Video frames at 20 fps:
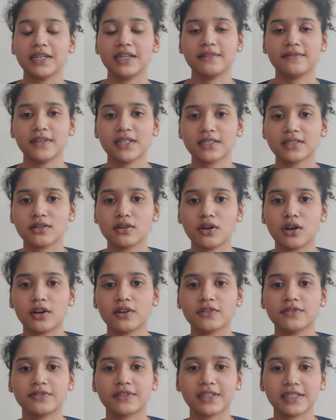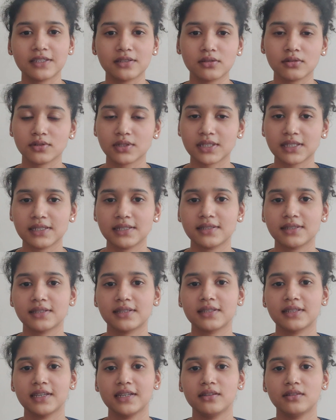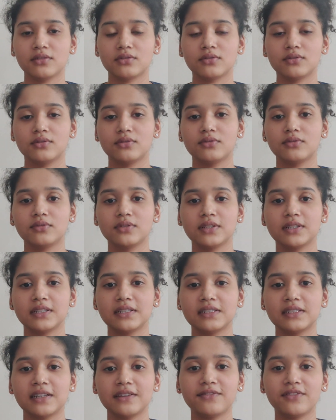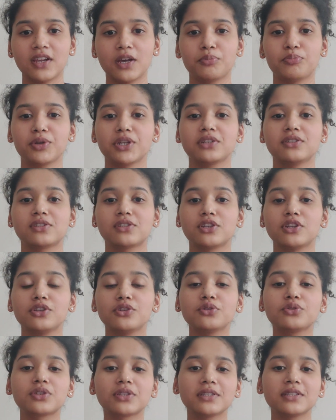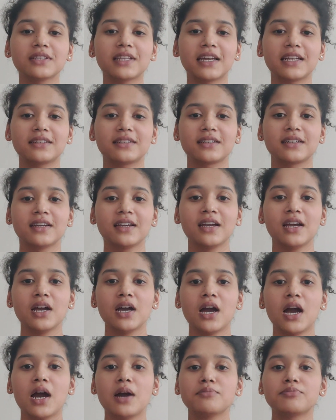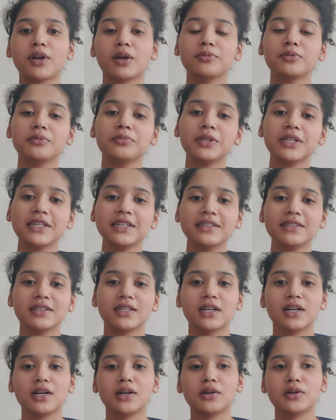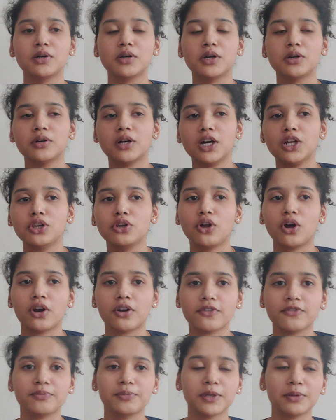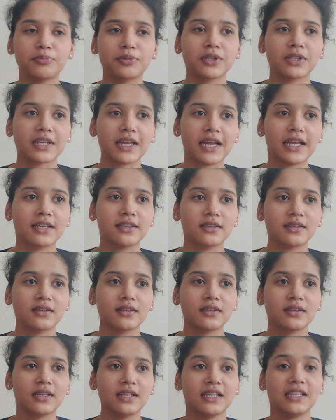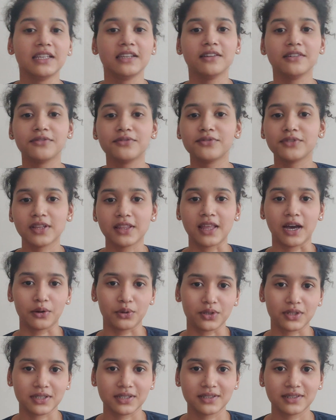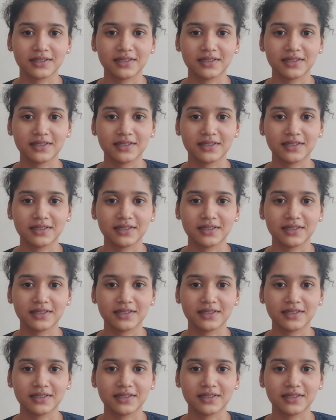invest a lot of resources into developing a solution that probably a lot of people can live without.